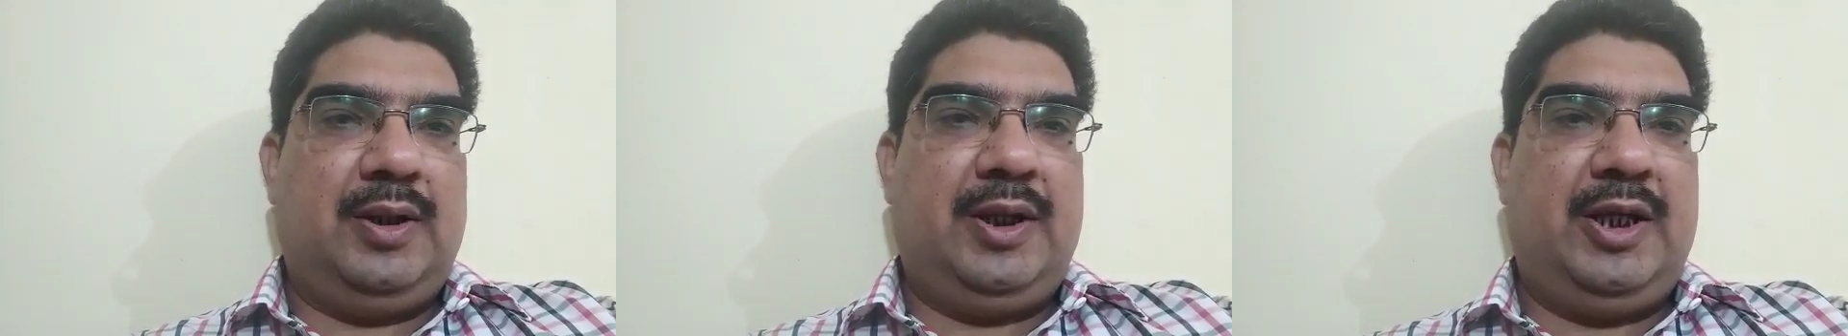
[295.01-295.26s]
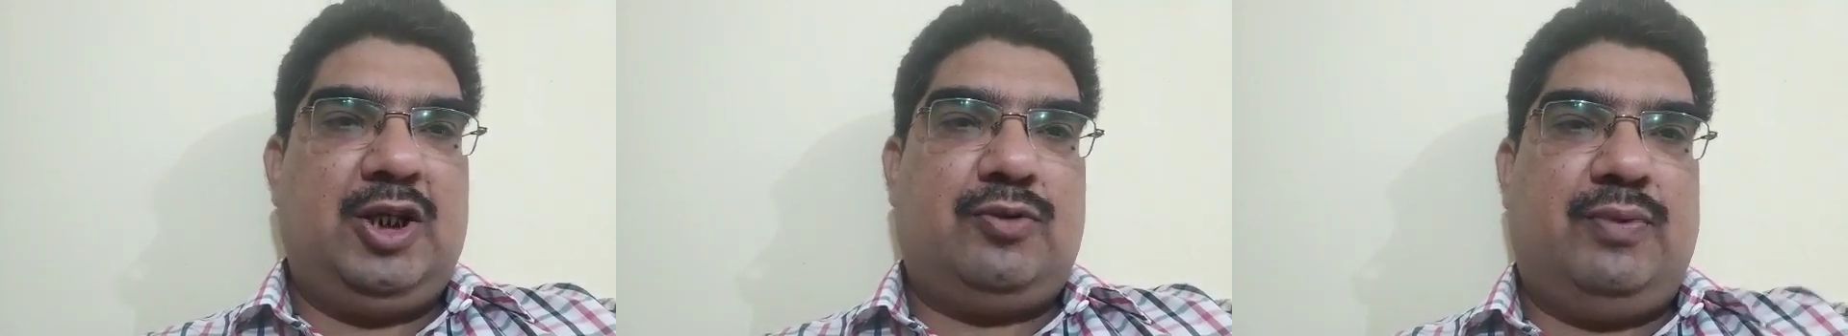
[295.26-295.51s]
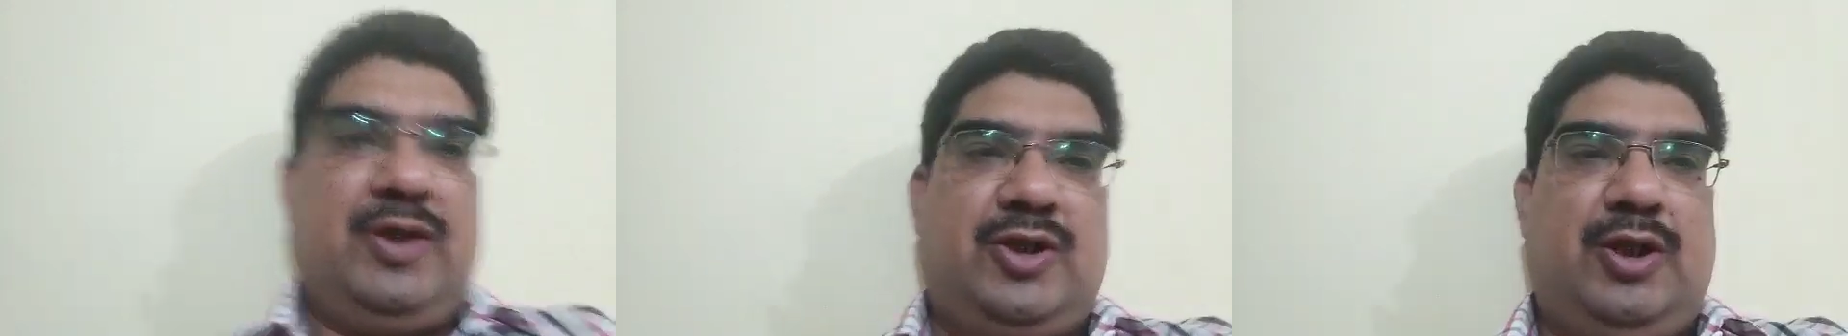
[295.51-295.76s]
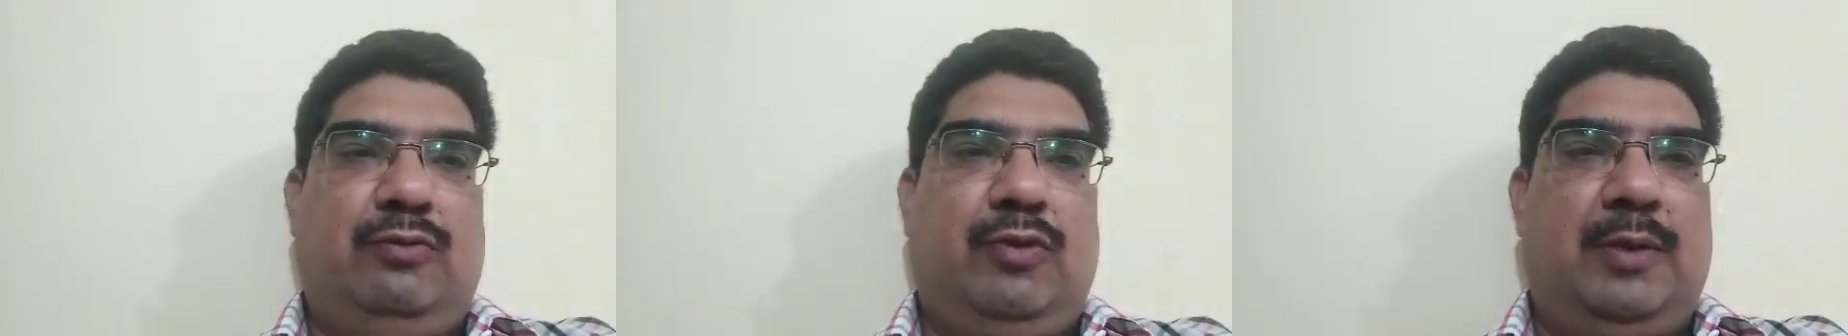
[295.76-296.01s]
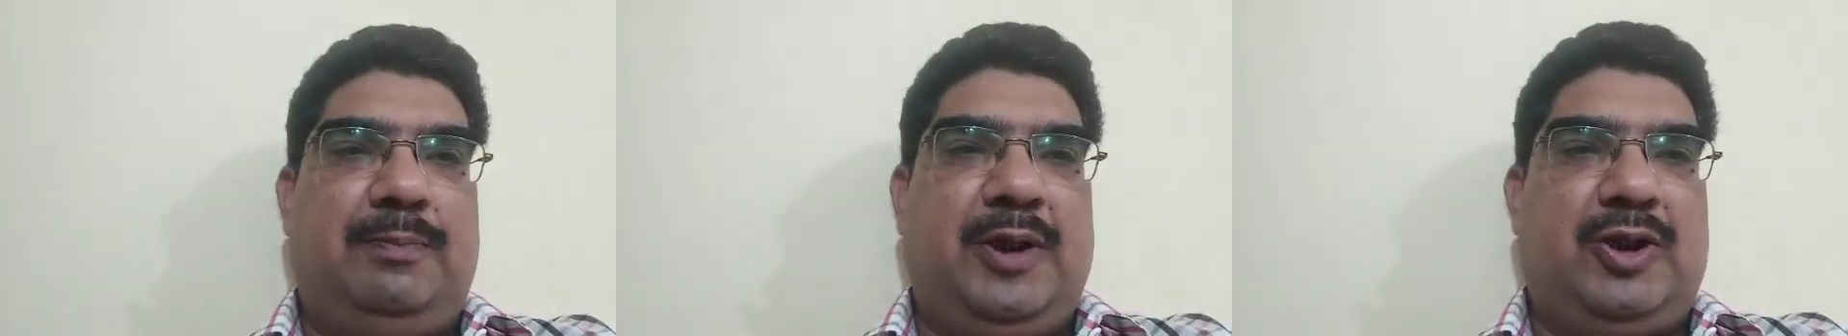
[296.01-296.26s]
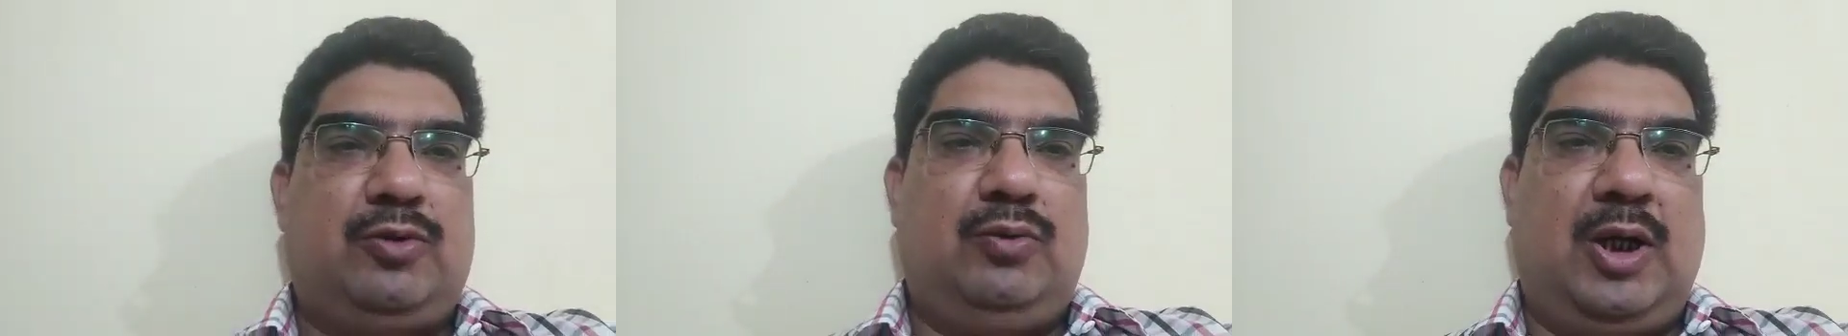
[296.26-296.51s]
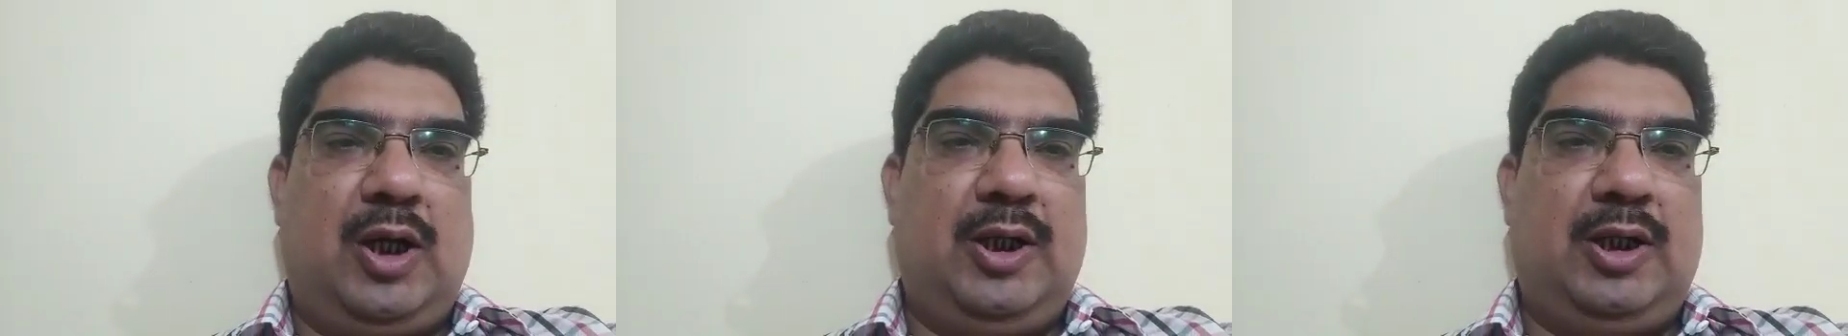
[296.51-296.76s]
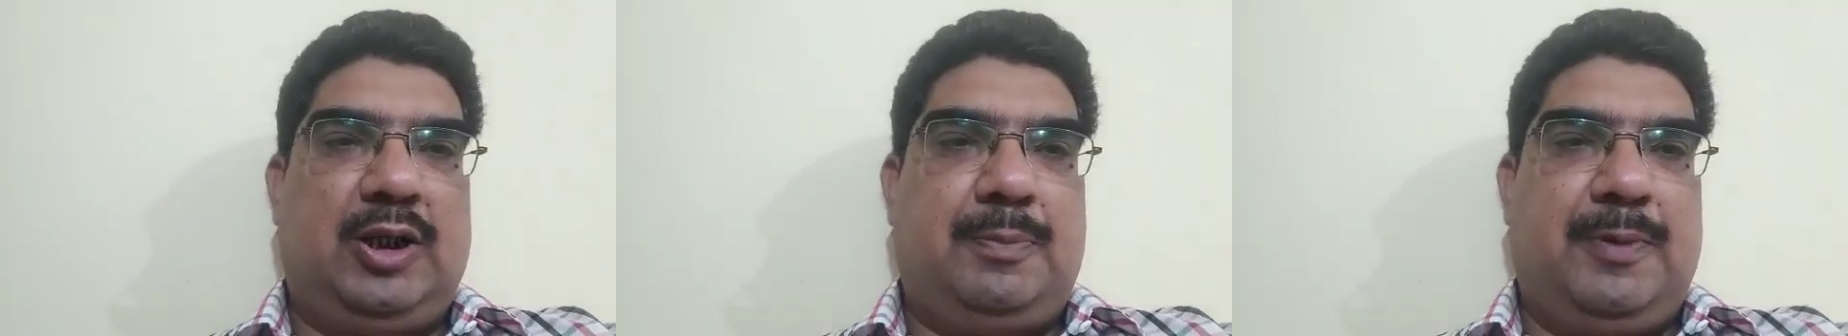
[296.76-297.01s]
He is visiting one place to the
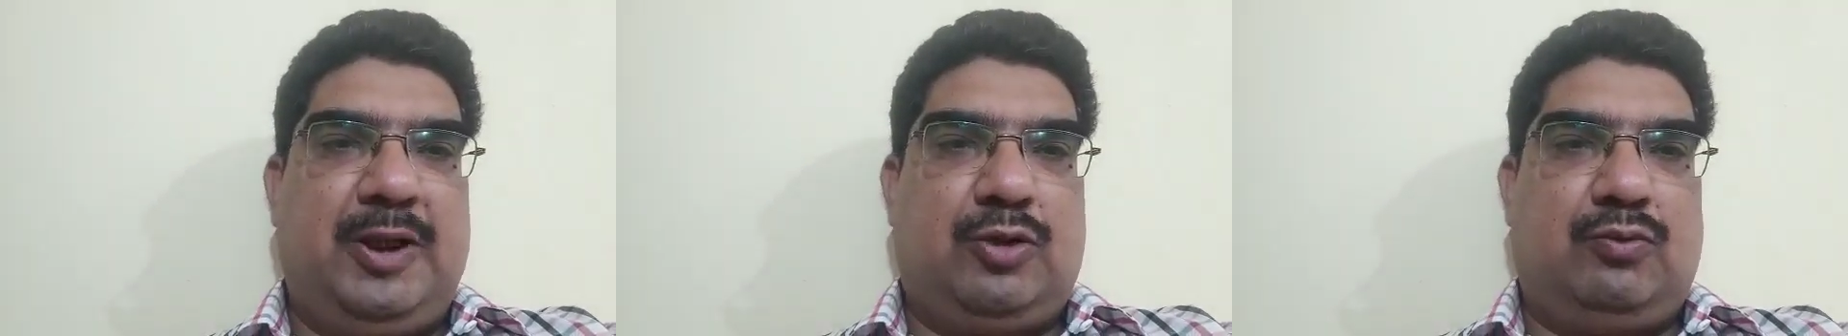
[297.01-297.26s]
another place,